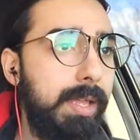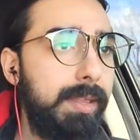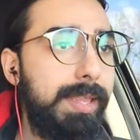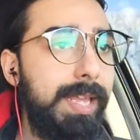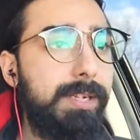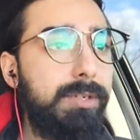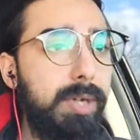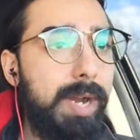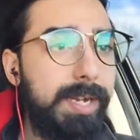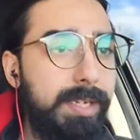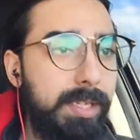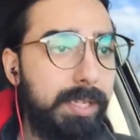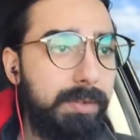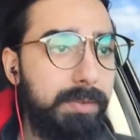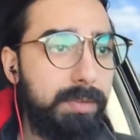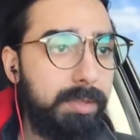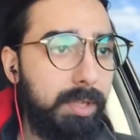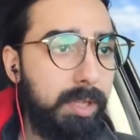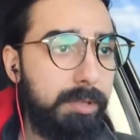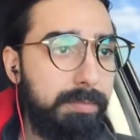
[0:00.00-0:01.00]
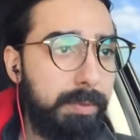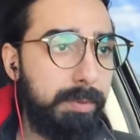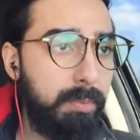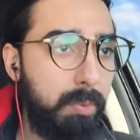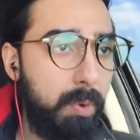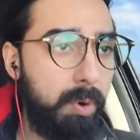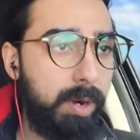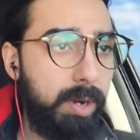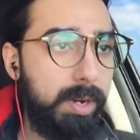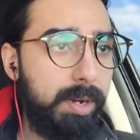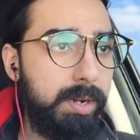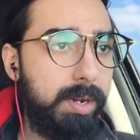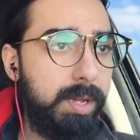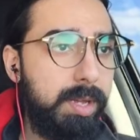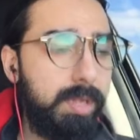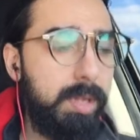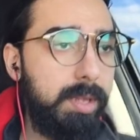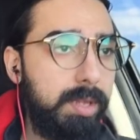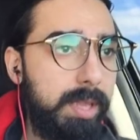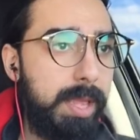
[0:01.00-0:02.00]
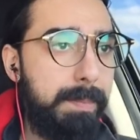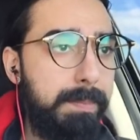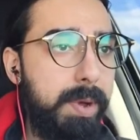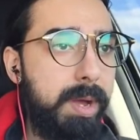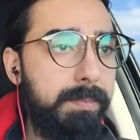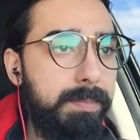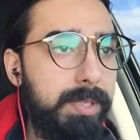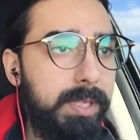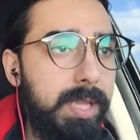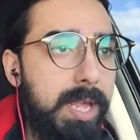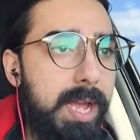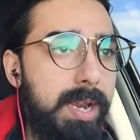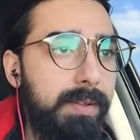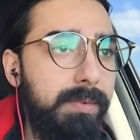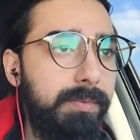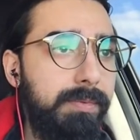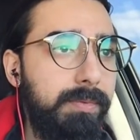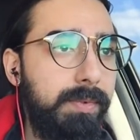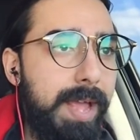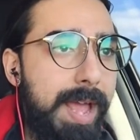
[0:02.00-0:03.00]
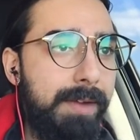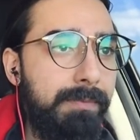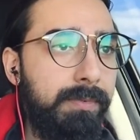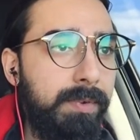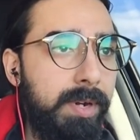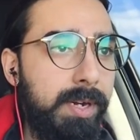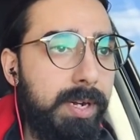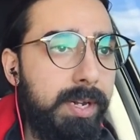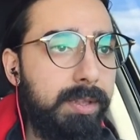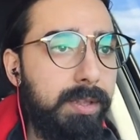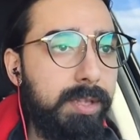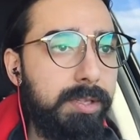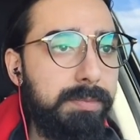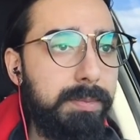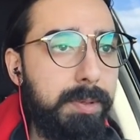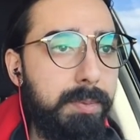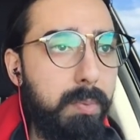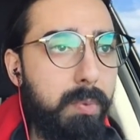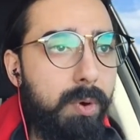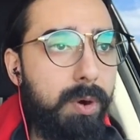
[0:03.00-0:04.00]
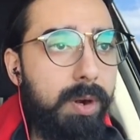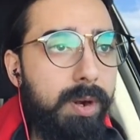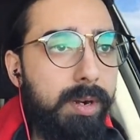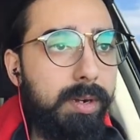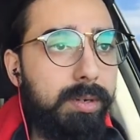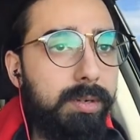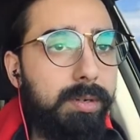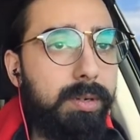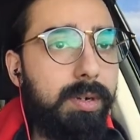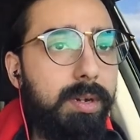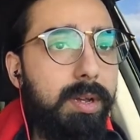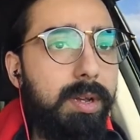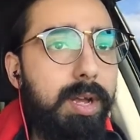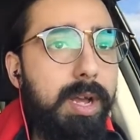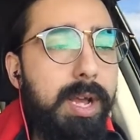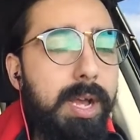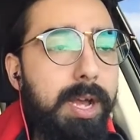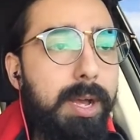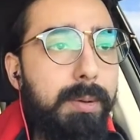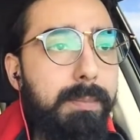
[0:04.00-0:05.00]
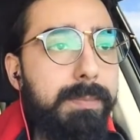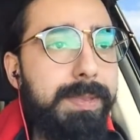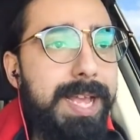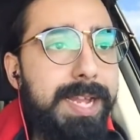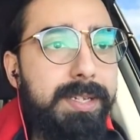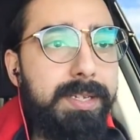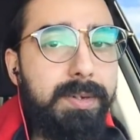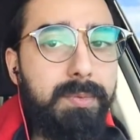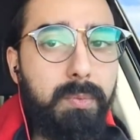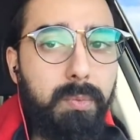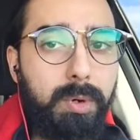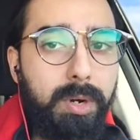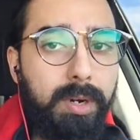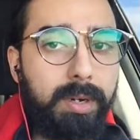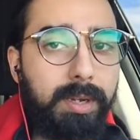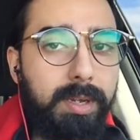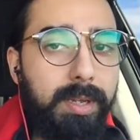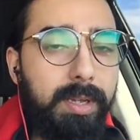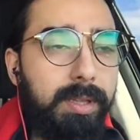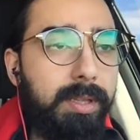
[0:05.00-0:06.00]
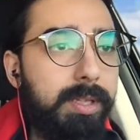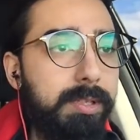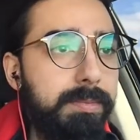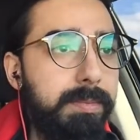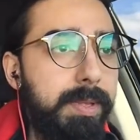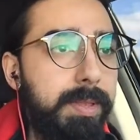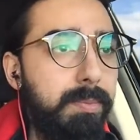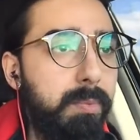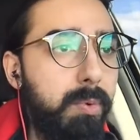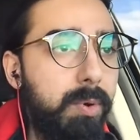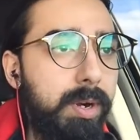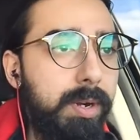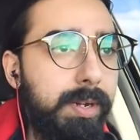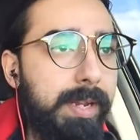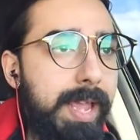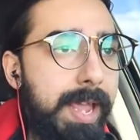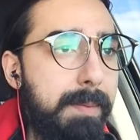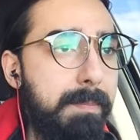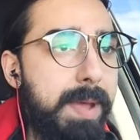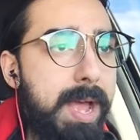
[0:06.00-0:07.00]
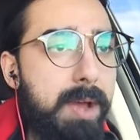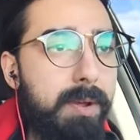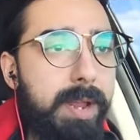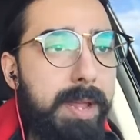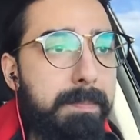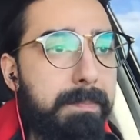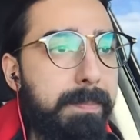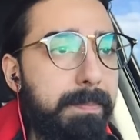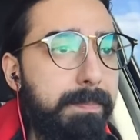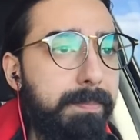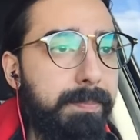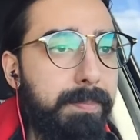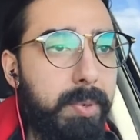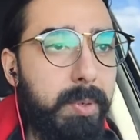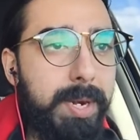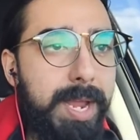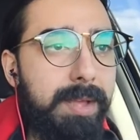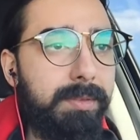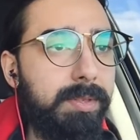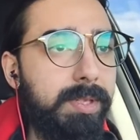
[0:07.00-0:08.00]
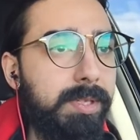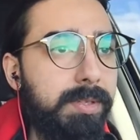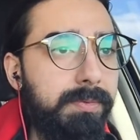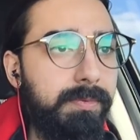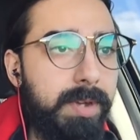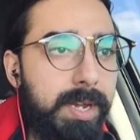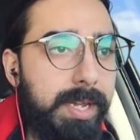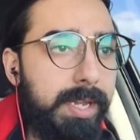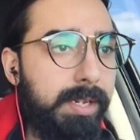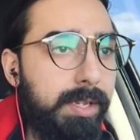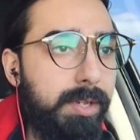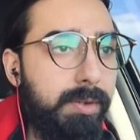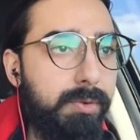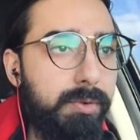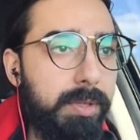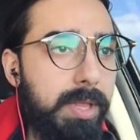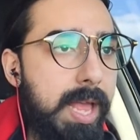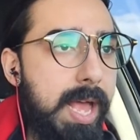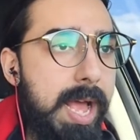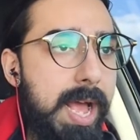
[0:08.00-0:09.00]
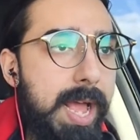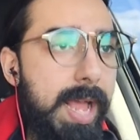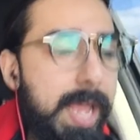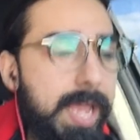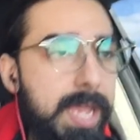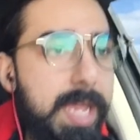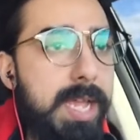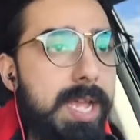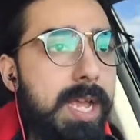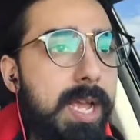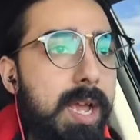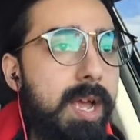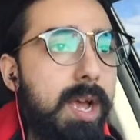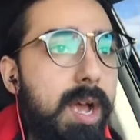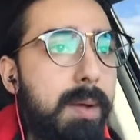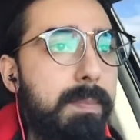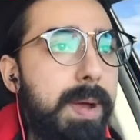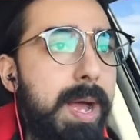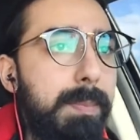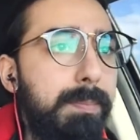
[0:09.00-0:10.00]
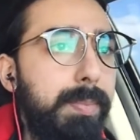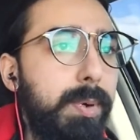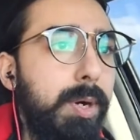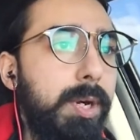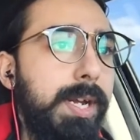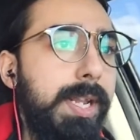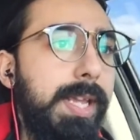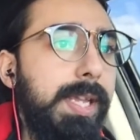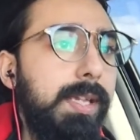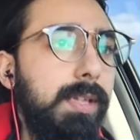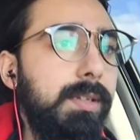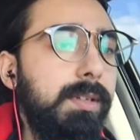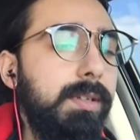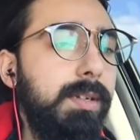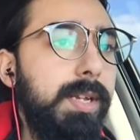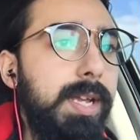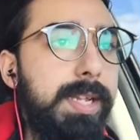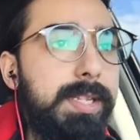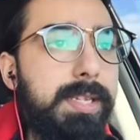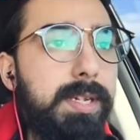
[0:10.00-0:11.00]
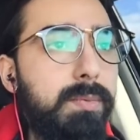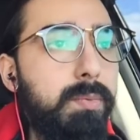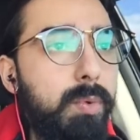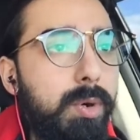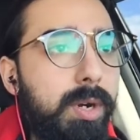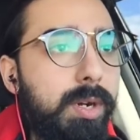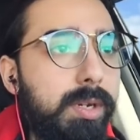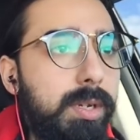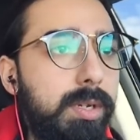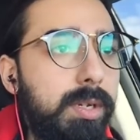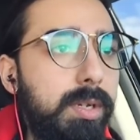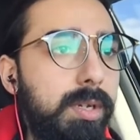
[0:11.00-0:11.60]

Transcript: They tried to use Elizabeth Warren. They pumped a lot of effort into Elizabeth Warren. That didn't work. Elizabeth Warren came out and put out this fucking huge lie about Bernie. It didn't work.